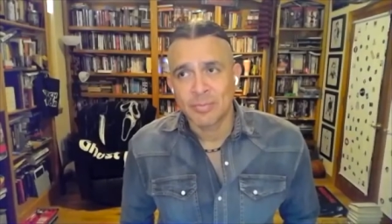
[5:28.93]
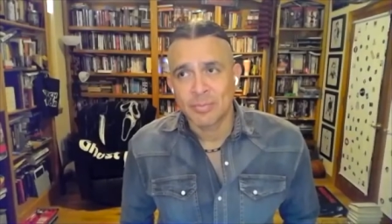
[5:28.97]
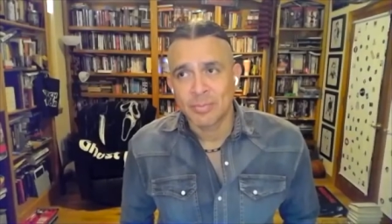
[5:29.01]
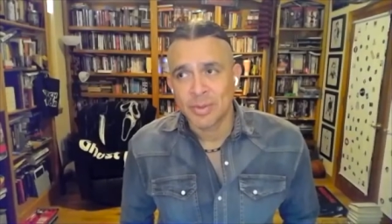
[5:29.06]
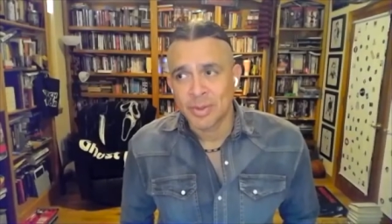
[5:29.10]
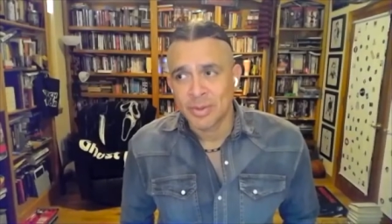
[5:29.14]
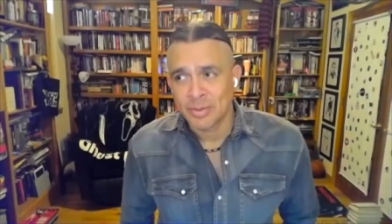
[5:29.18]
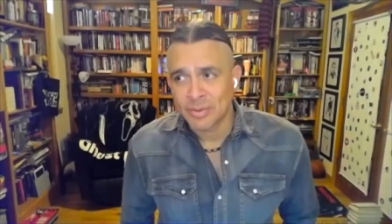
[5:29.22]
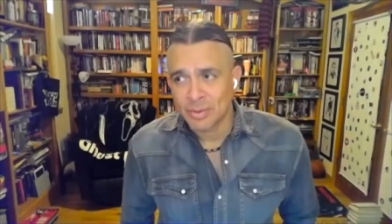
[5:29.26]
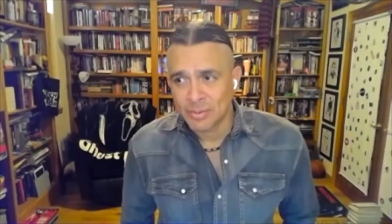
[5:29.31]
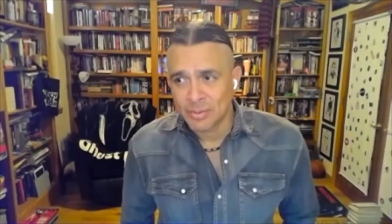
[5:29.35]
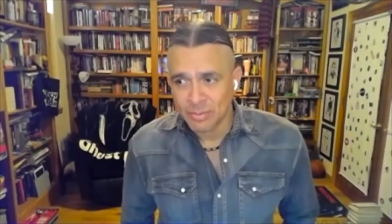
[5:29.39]

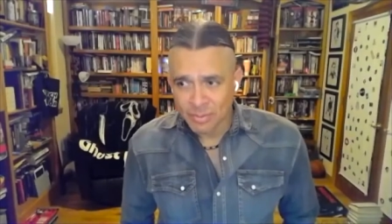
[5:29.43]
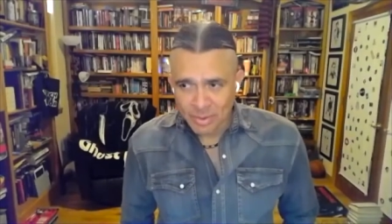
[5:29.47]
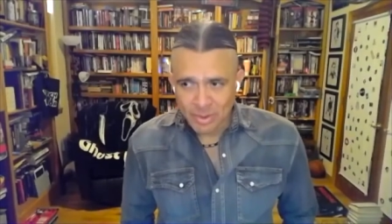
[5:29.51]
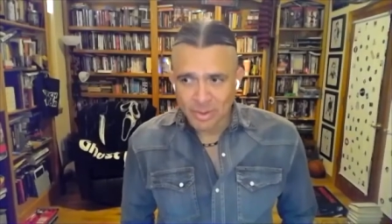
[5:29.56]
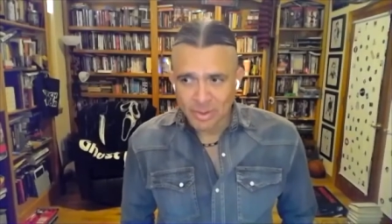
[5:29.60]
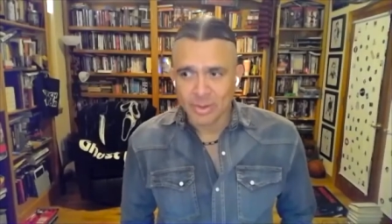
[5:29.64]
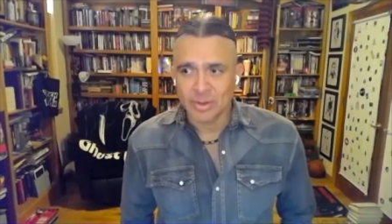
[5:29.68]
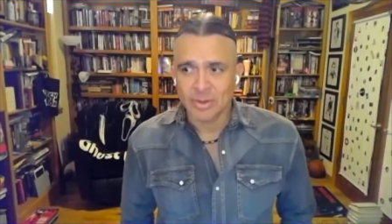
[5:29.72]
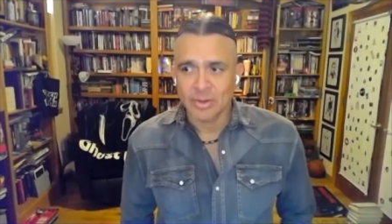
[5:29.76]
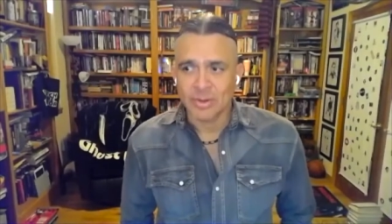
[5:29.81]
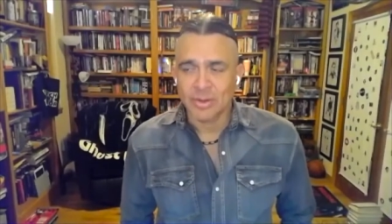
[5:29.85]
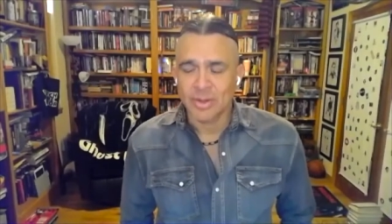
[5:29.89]
its own
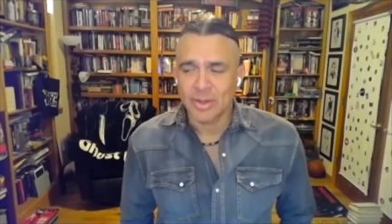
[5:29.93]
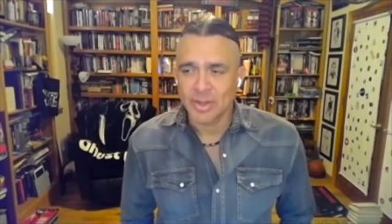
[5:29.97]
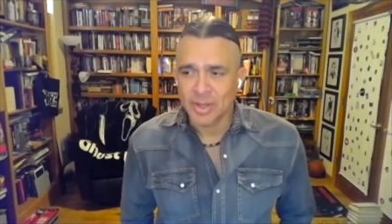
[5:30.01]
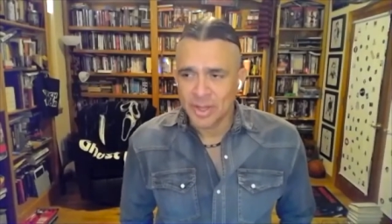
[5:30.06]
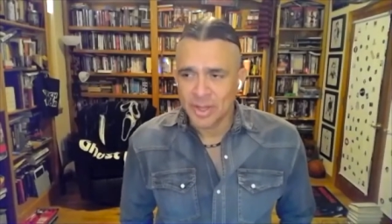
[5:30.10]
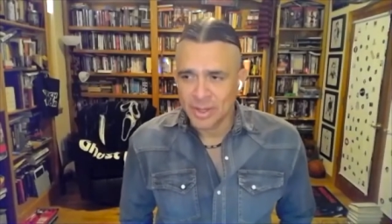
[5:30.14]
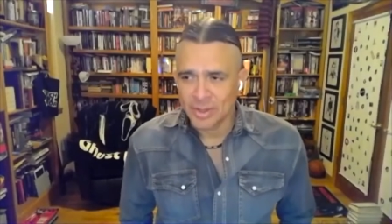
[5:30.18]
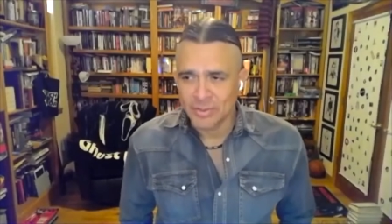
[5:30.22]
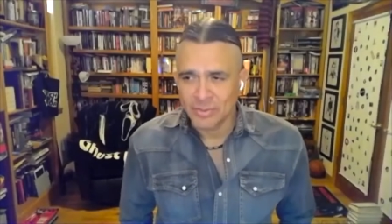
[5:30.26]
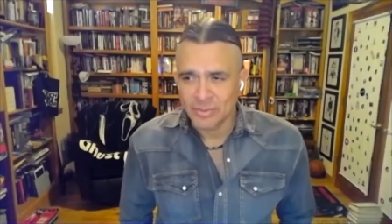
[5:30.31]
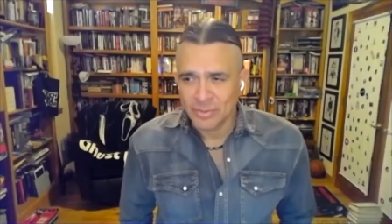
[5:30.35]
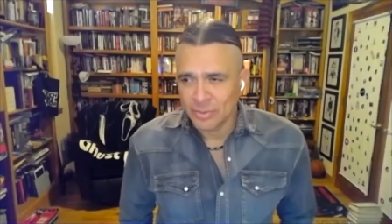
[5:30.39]
arc,
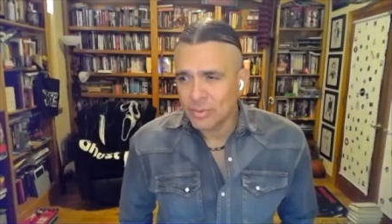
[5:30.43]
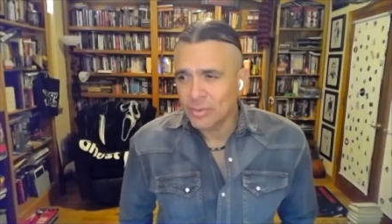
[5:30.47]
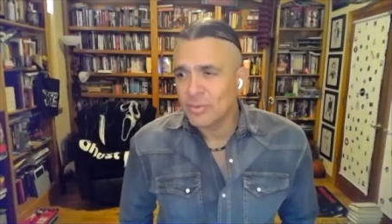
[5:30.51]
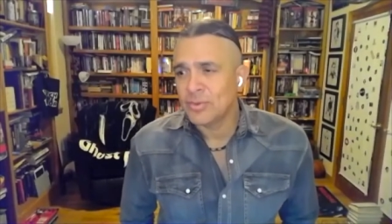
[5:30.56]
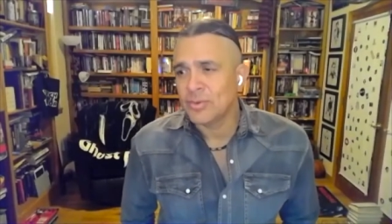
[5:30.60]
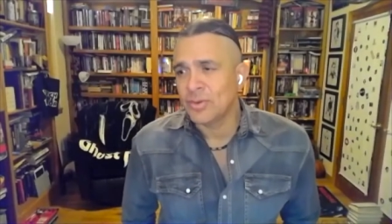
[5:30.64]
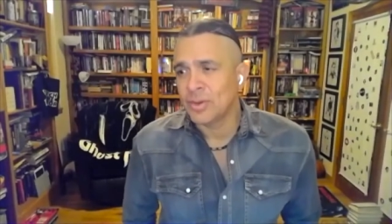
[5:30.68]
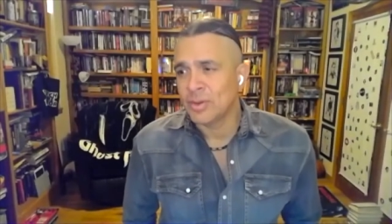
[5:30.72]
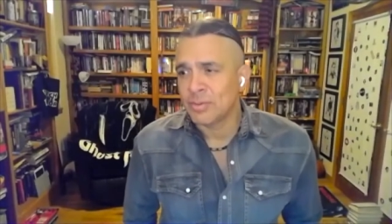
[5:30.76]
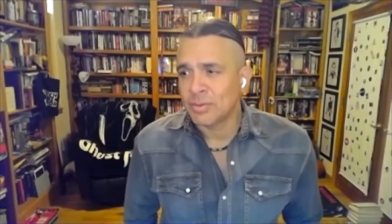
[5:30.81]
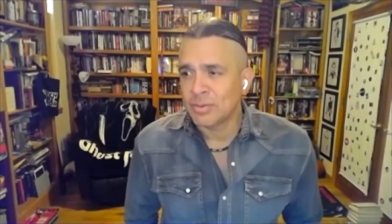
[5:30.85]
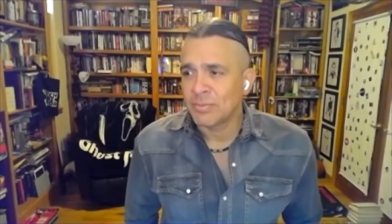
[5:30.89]
and it's
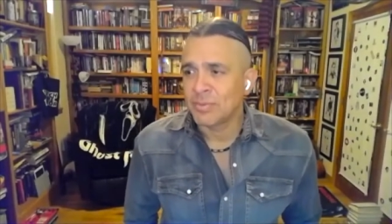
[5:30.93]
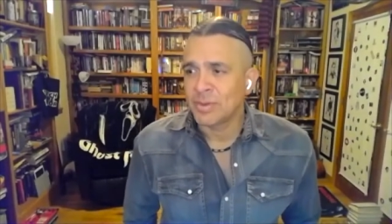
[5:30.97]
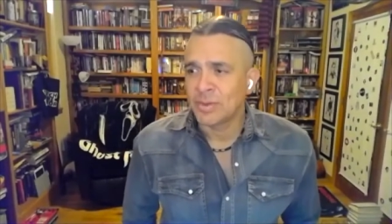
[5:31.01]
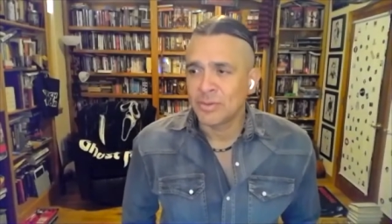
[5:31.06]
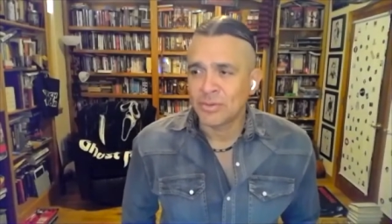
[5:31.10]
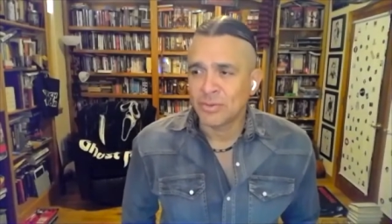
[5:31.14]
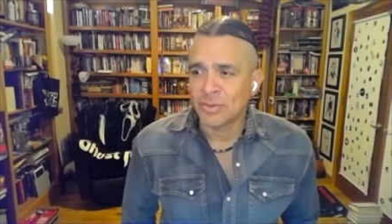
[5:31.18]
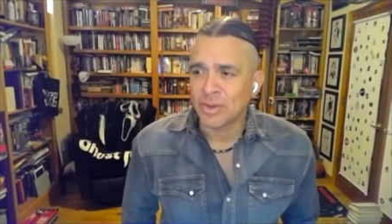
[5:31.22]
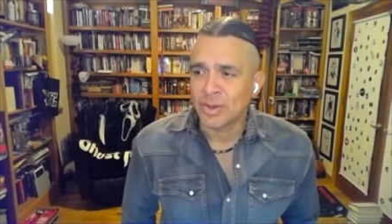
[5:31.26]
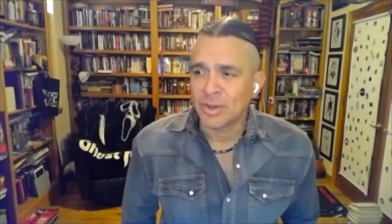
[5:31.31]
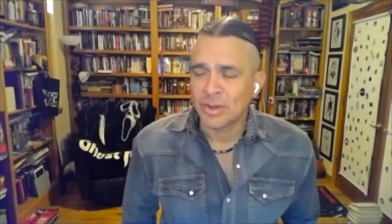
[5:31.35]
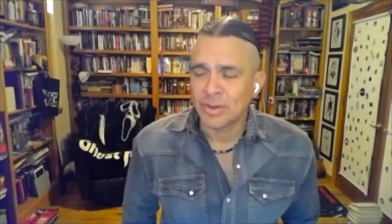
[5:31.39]
usually a
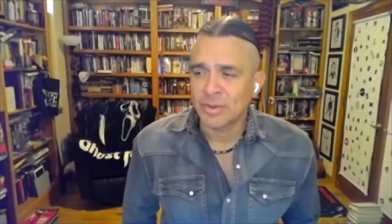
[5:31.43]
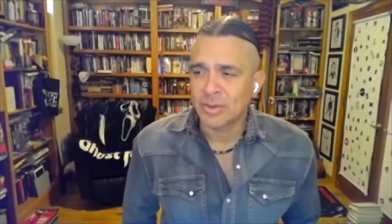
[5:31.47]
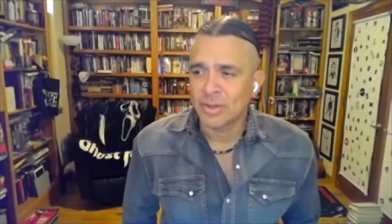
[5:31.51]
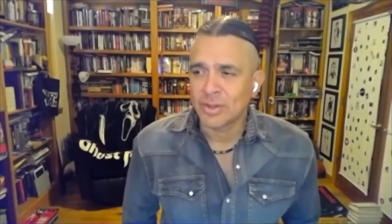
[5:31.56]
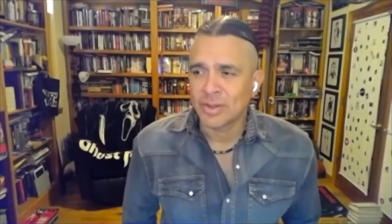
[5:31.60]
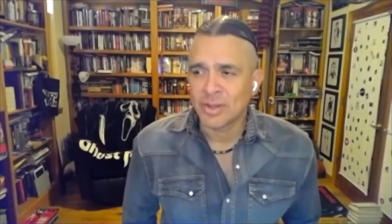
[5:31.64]
revenge arc.